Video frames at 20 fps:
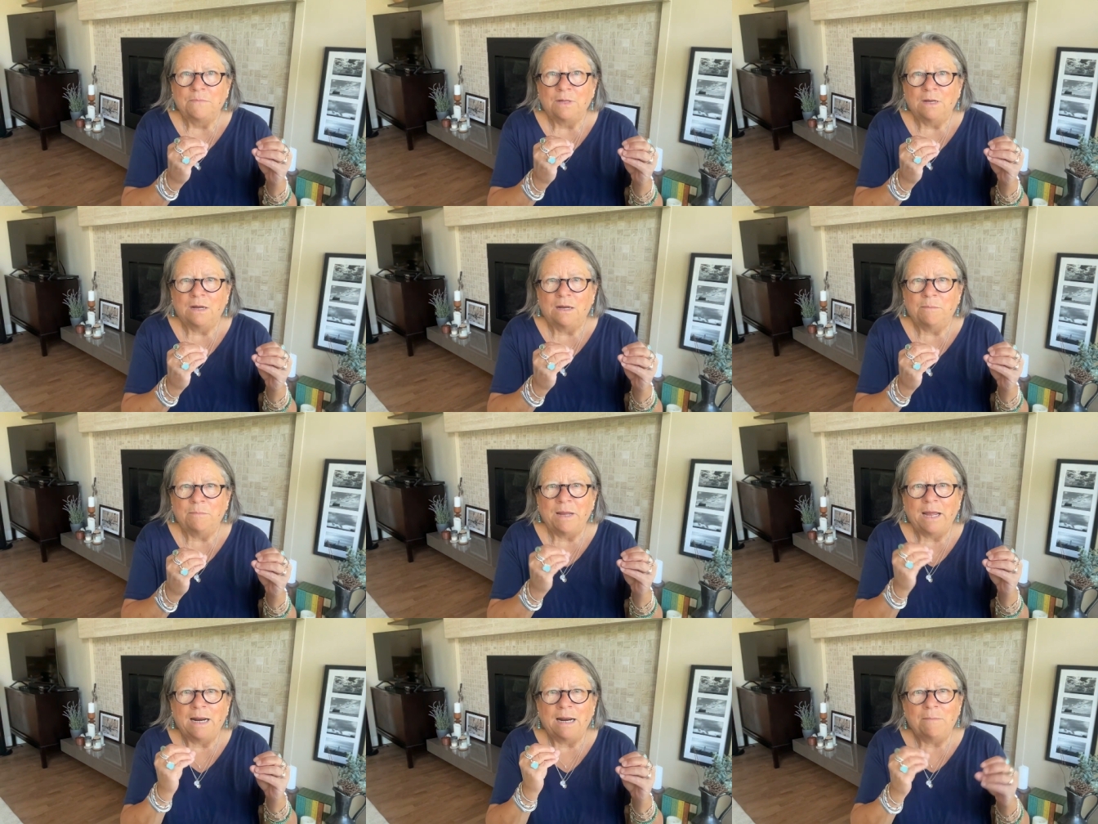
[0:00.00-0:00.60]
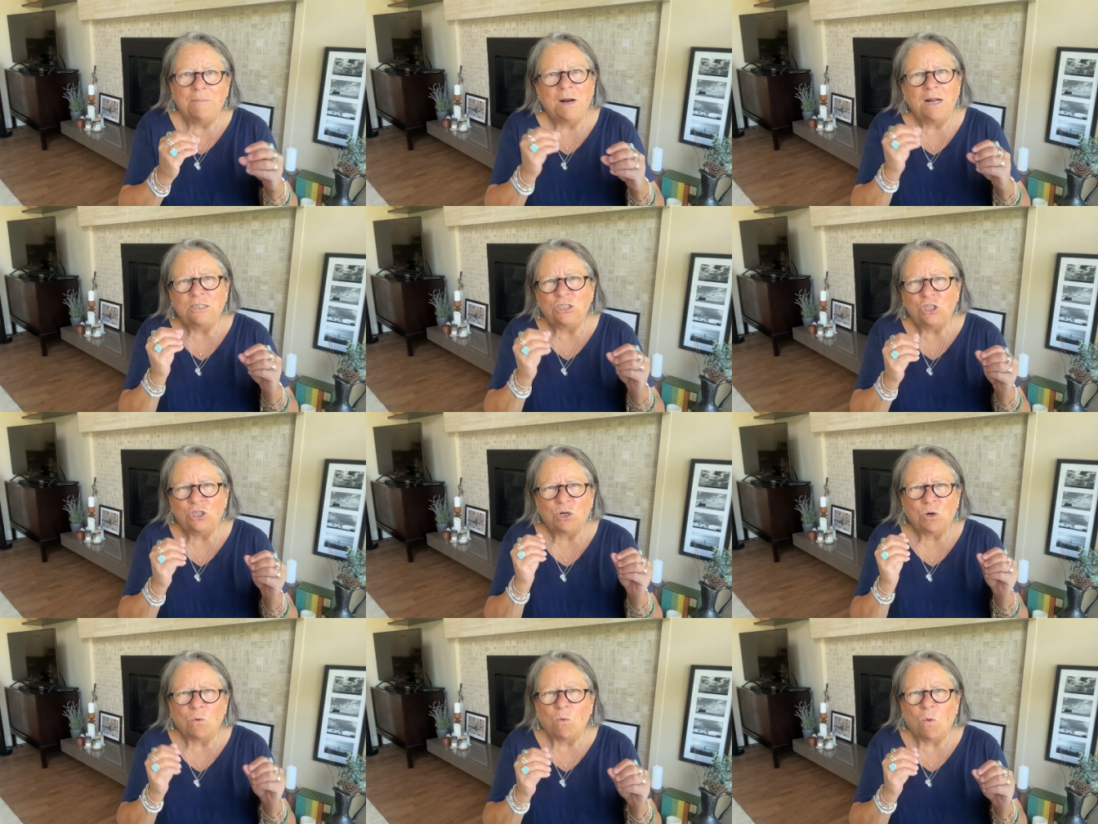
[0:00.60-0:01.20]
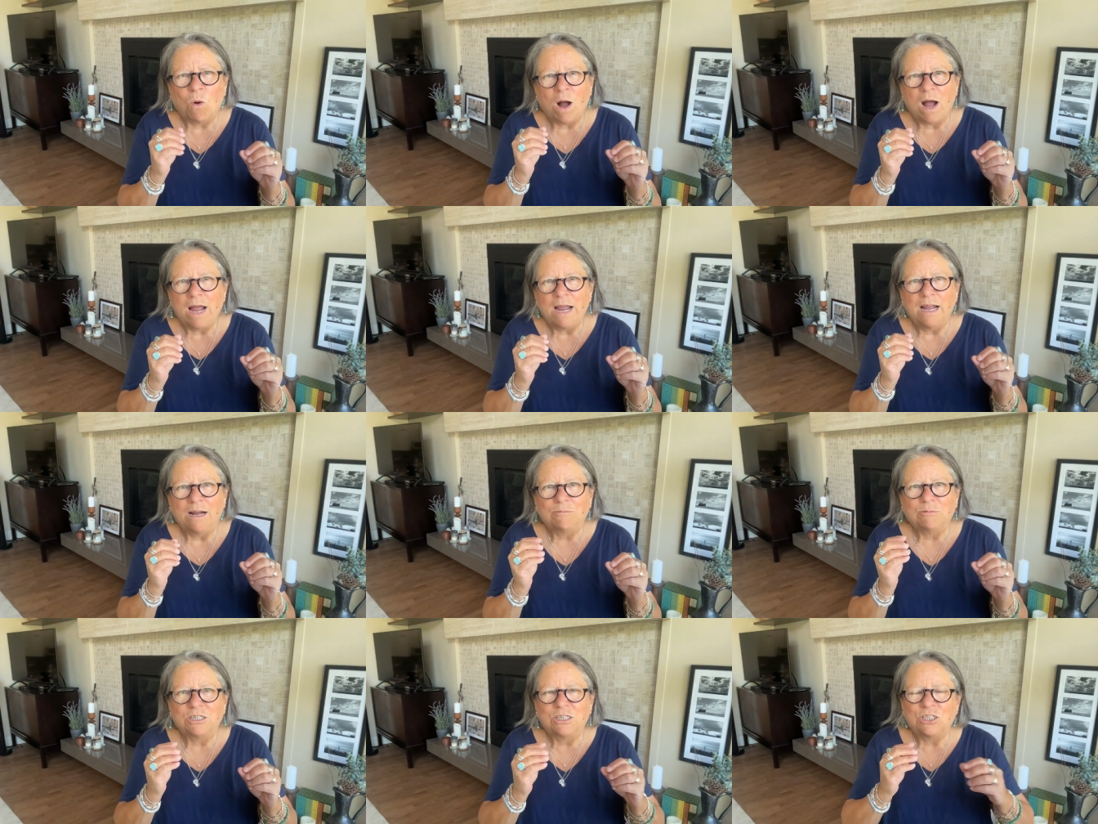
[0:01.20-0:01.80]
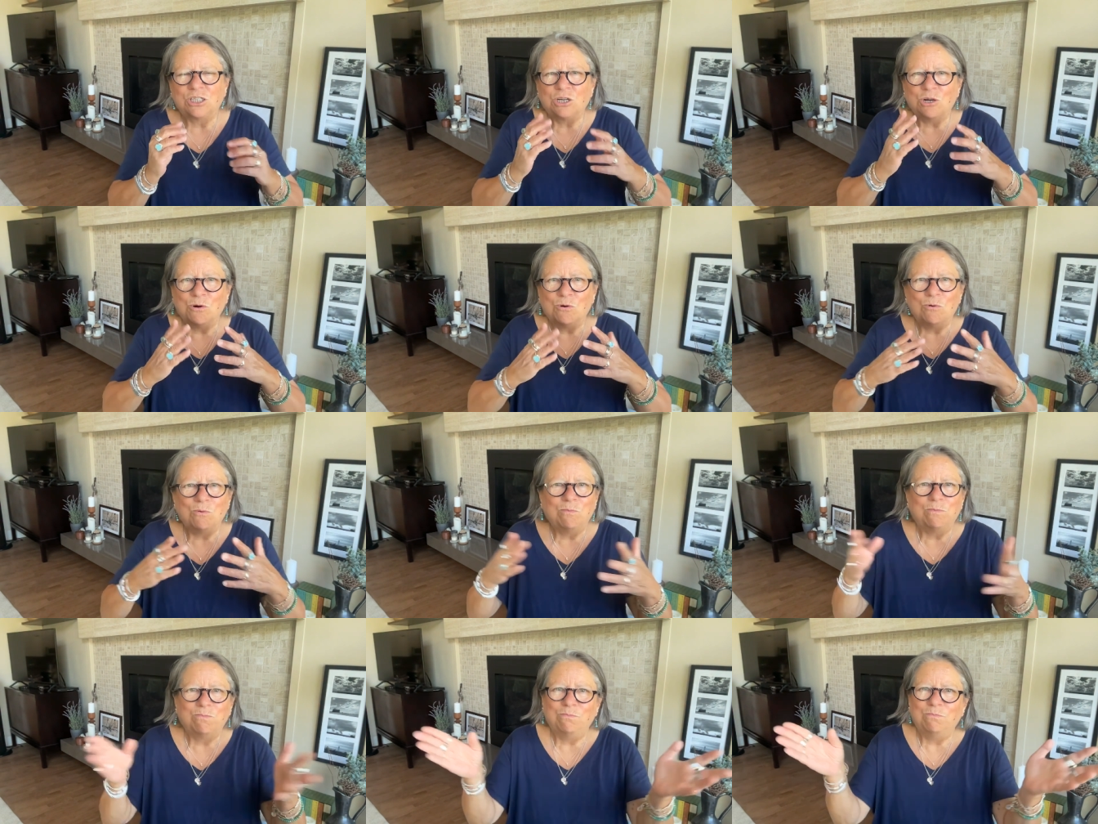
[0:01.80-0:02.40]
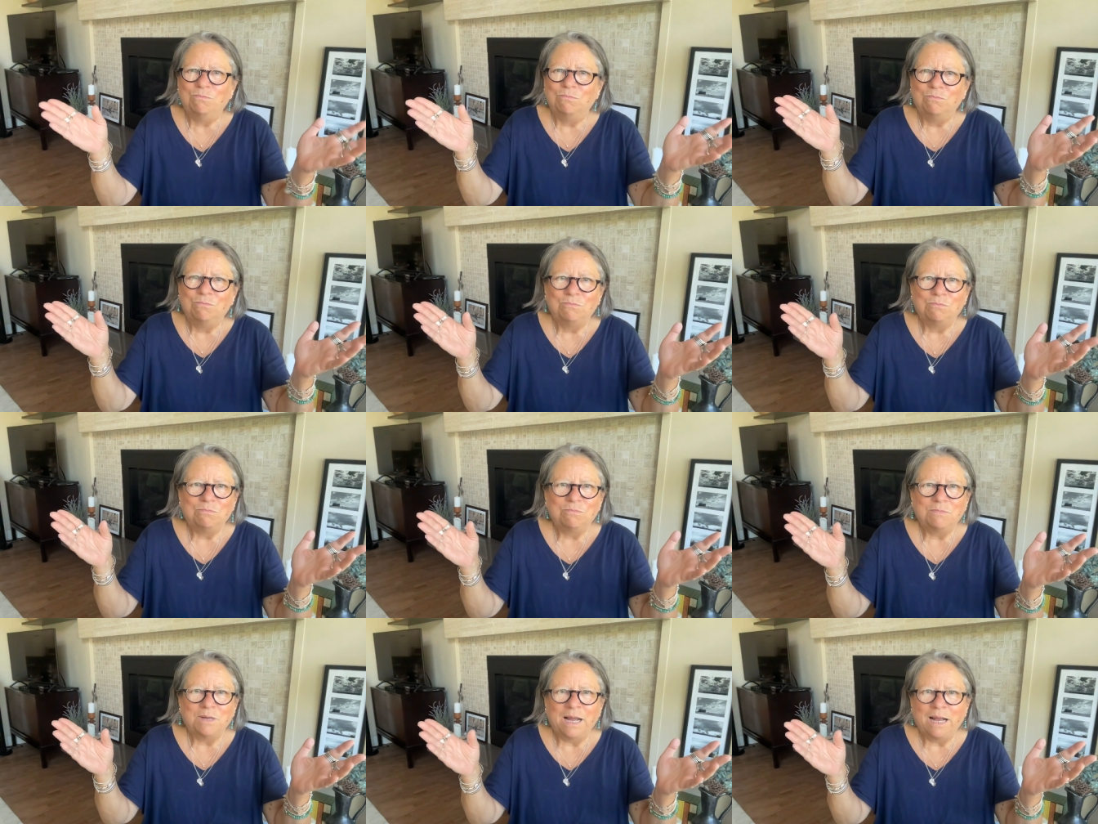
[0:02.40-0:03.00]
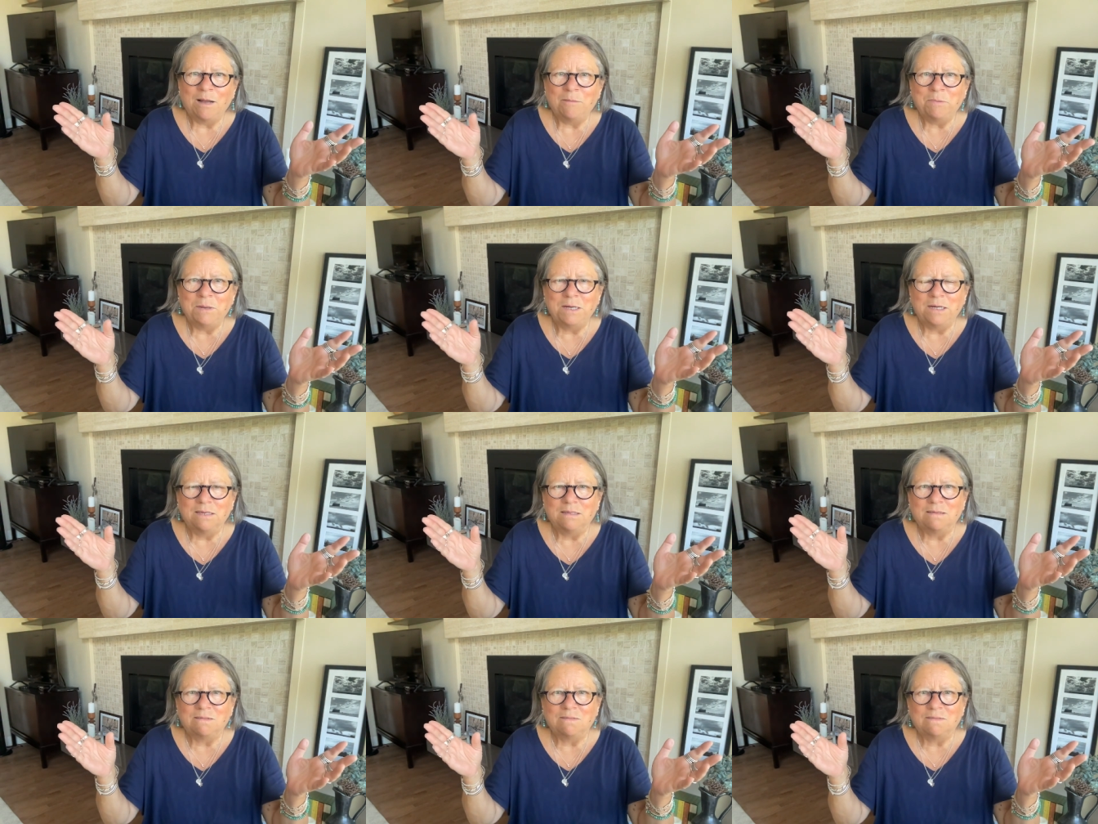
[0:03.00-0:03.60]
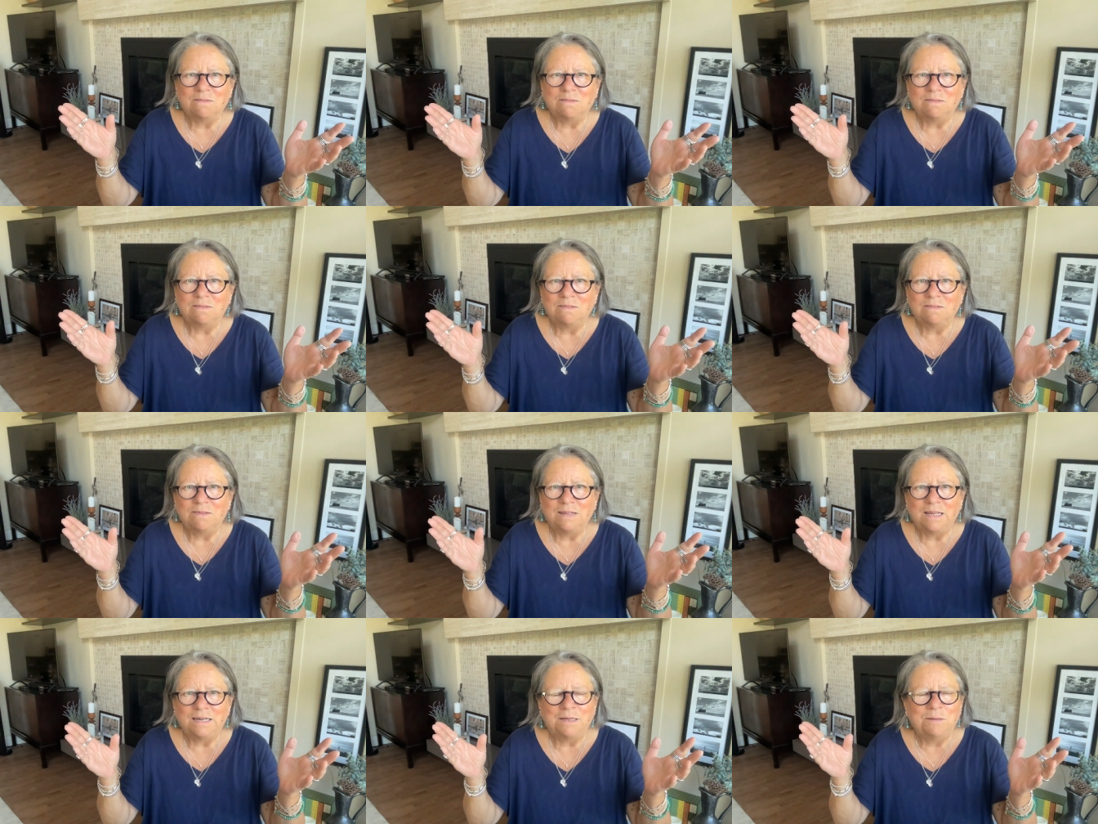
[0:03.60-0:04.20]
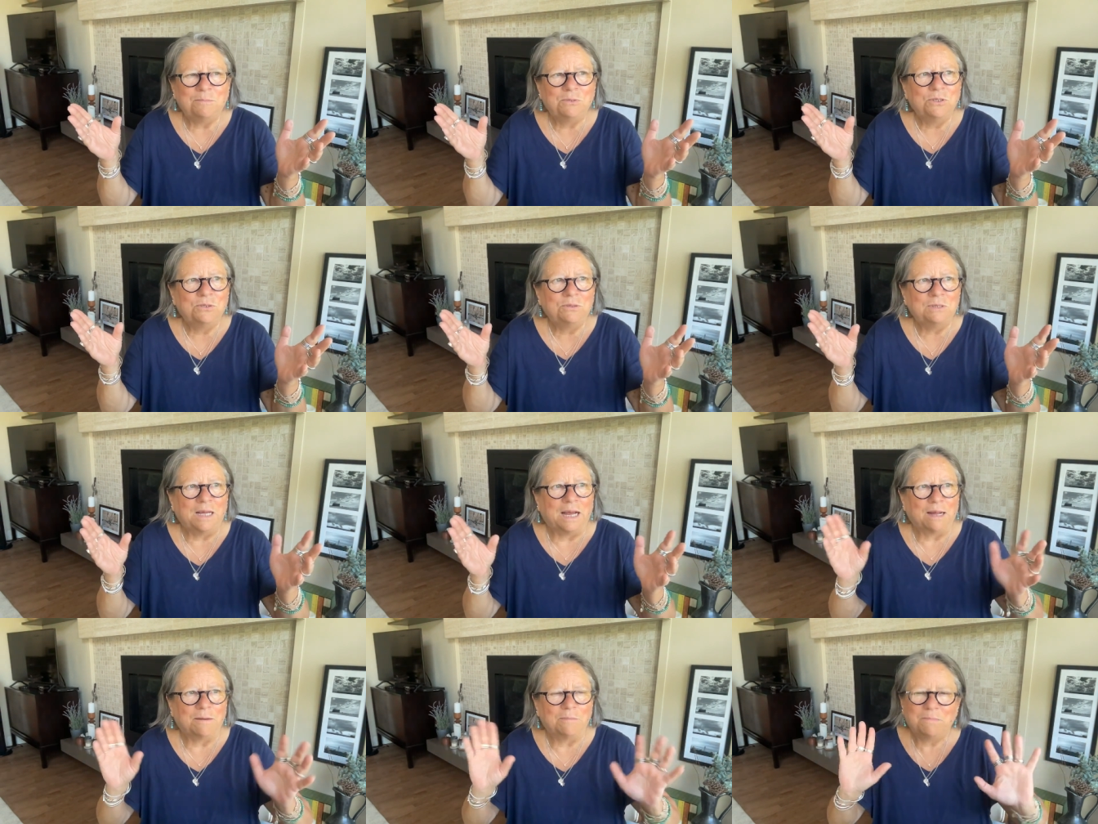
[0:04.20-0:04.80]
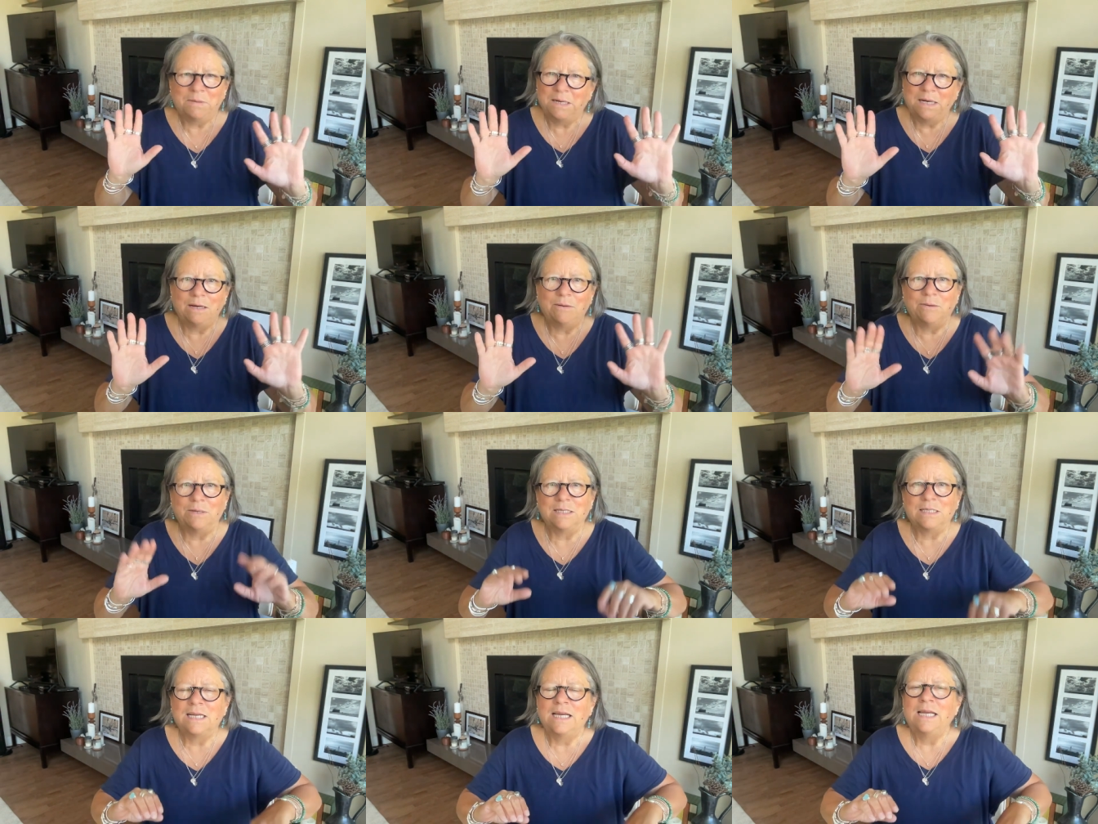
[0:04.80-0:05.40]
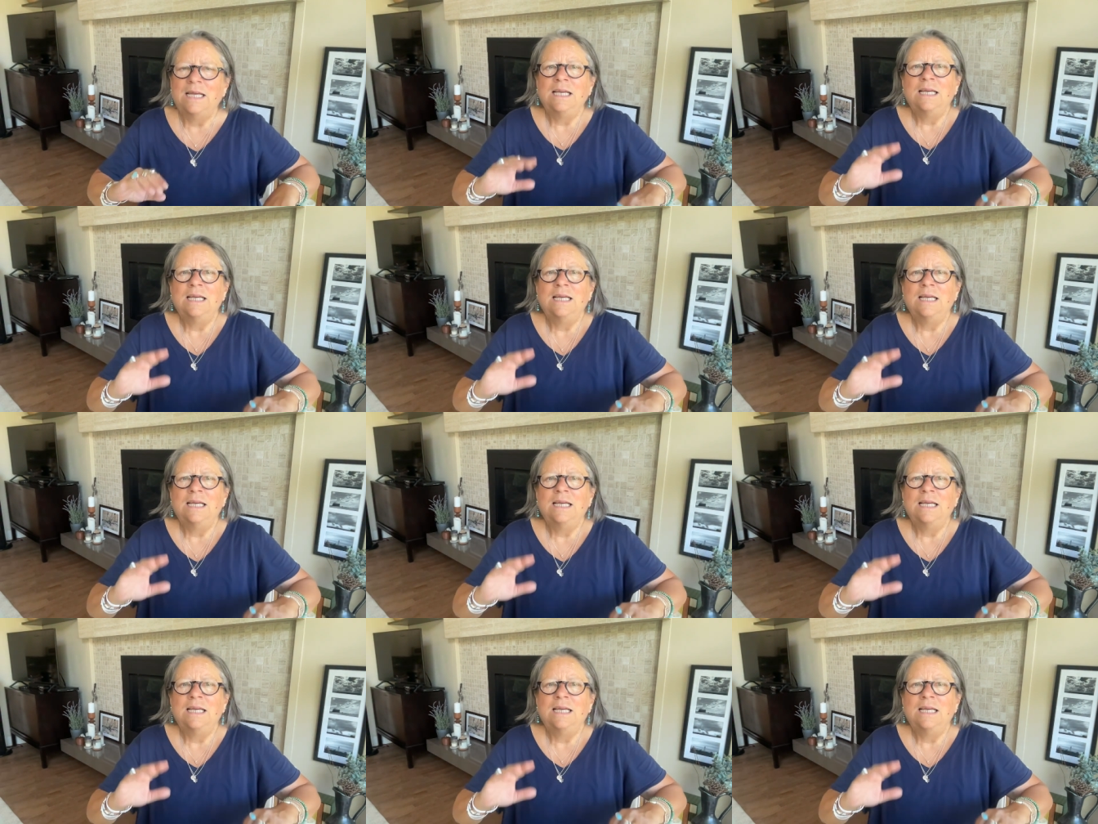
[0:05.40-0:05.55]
Um, and I'm not sure why I was so happy to let him do that. But, anyways,